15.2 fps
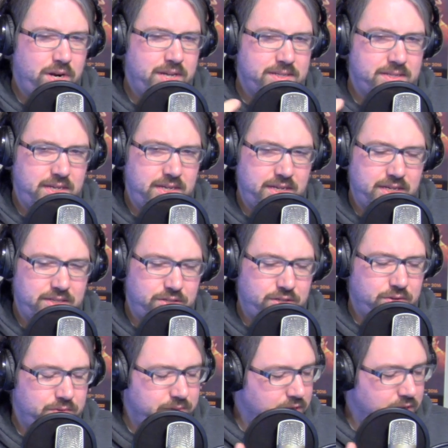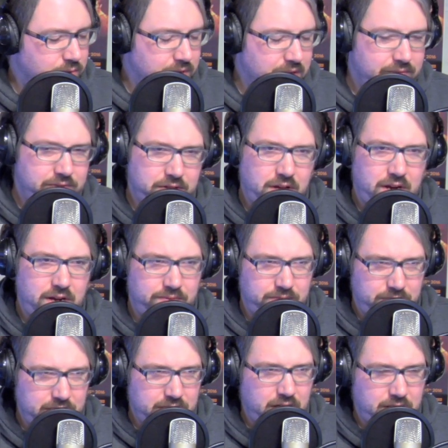is the, so, you know,
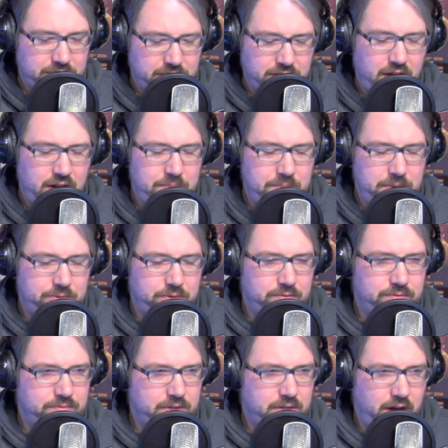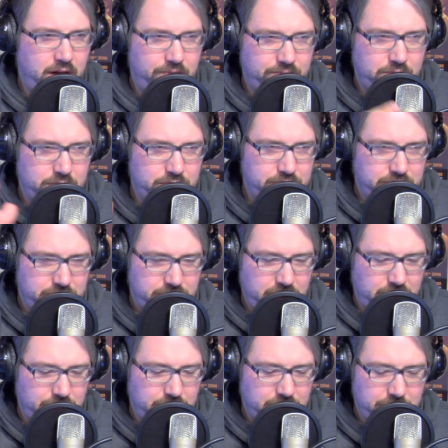we talk with a lot of people, of course,
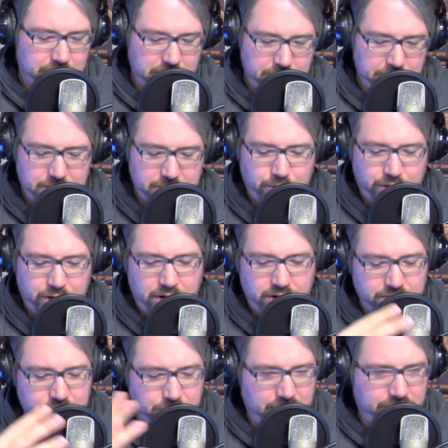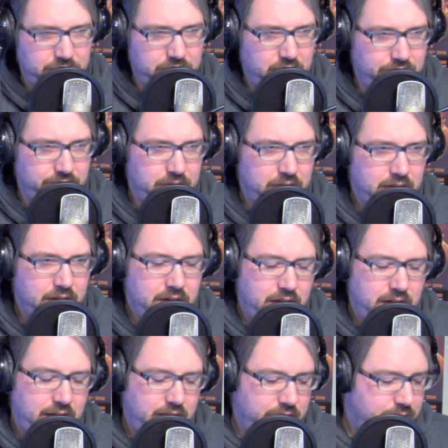we're up in the Pittsburgh area, so we have a lot of
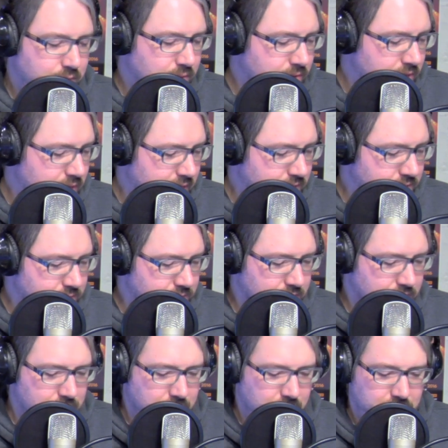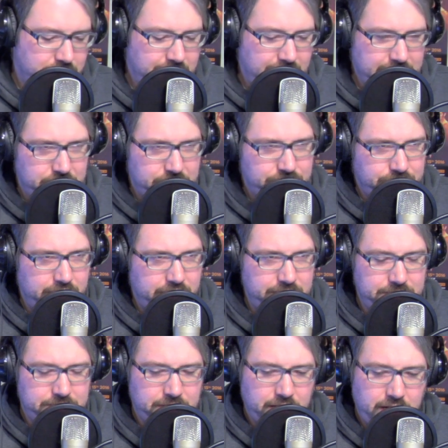Northeast or our Texas
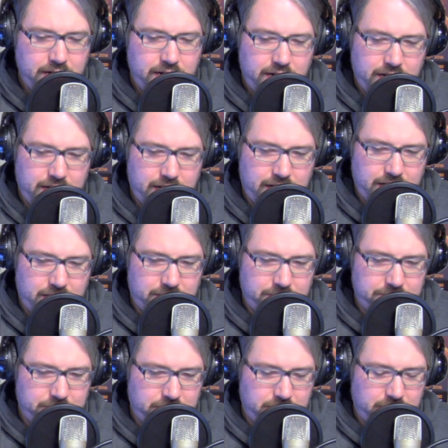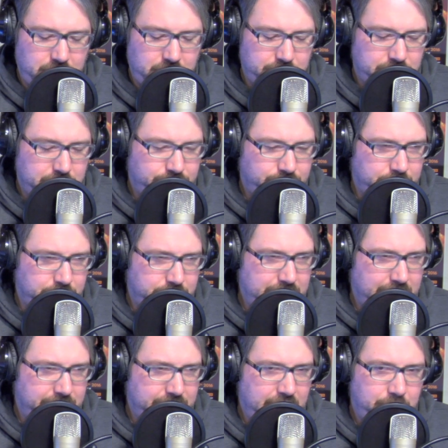friends from
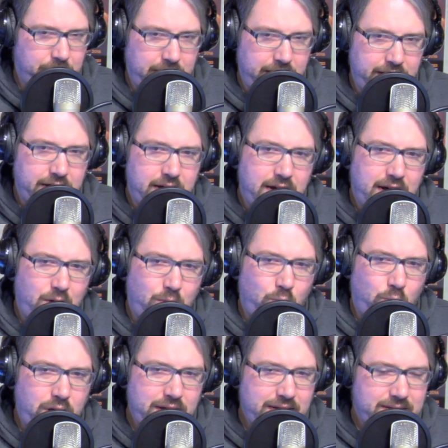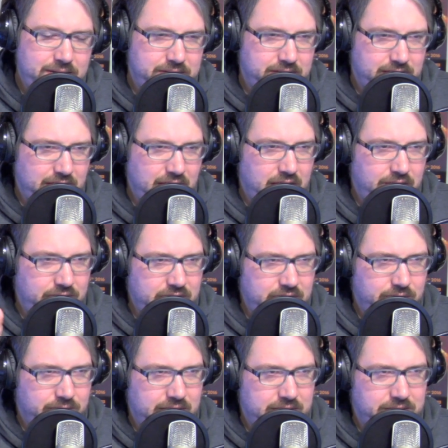down that way. What is the kind of
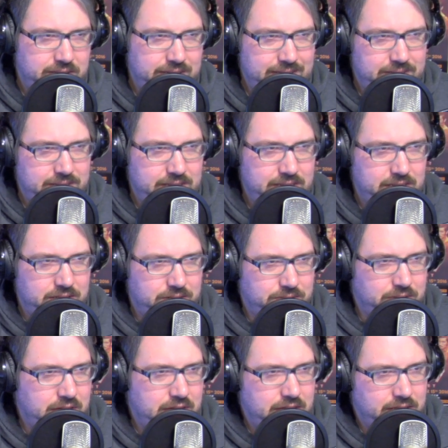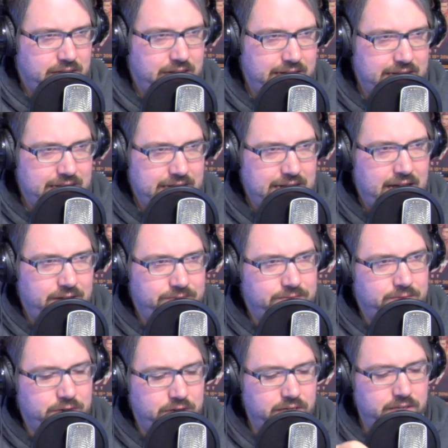indie wrestling scene looking like in
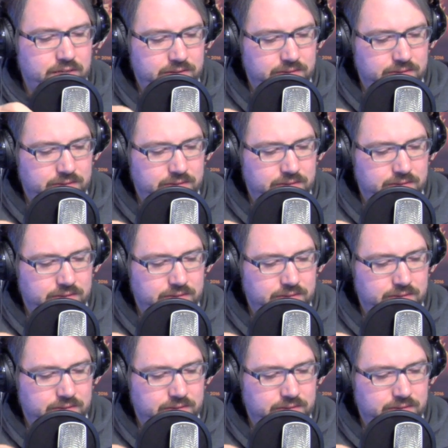California?